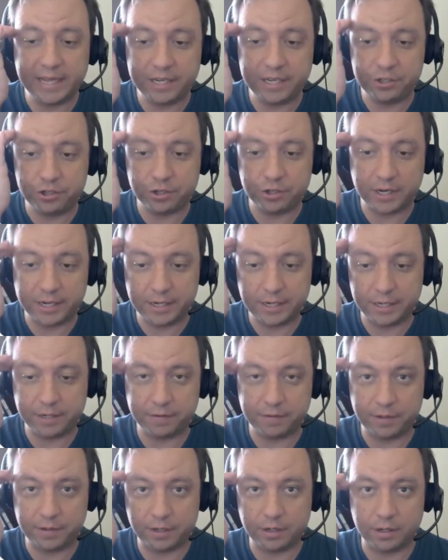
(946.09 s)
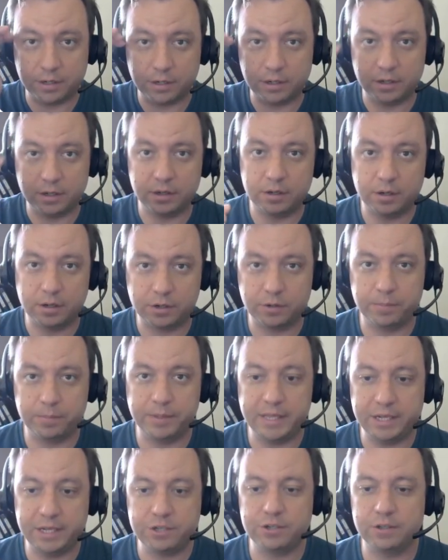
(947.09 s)
edge radiative
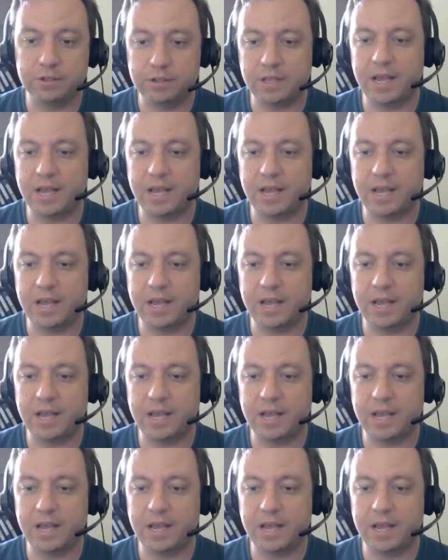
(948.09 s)
recombination